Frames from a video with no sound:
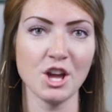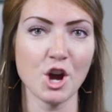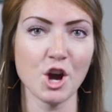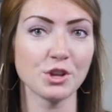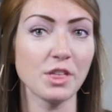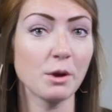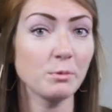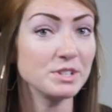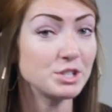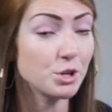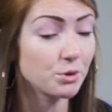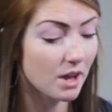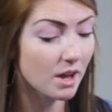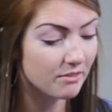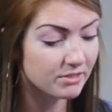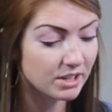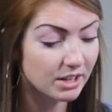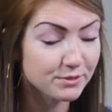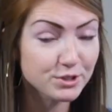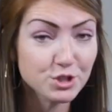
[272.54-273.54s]
or that we don't
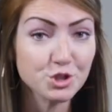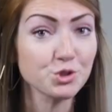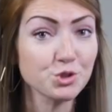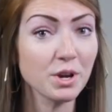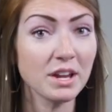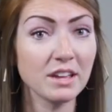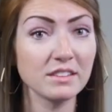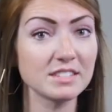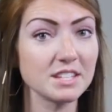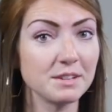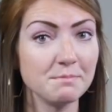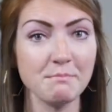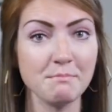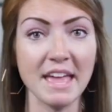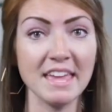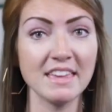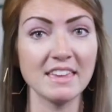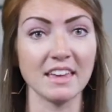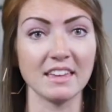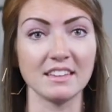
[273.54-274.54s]
have enough strength to
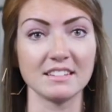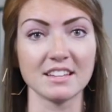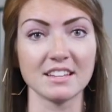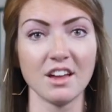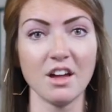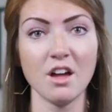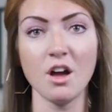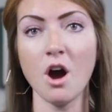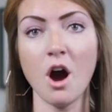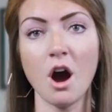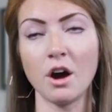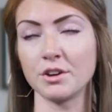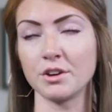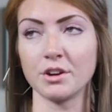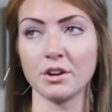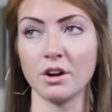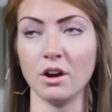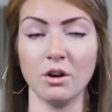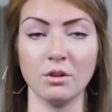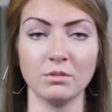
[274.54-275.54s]
make it on
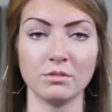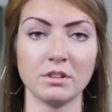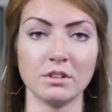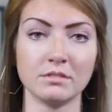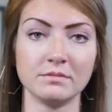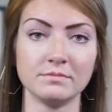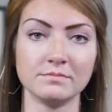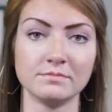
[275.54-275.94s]
our own.